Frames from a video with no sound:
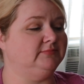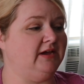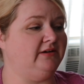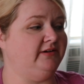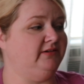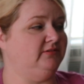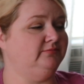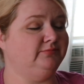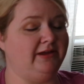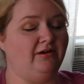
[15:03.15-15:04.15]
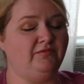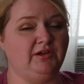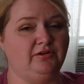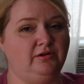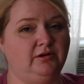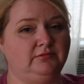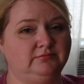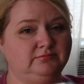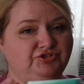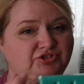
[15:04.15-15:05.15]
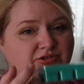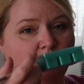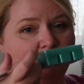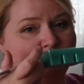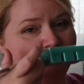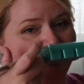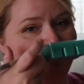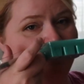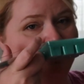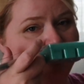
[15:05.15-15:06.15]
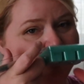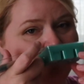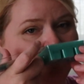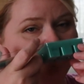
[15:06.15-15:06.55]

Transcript: I don't know, lay out in the yard and just hold this under my nose.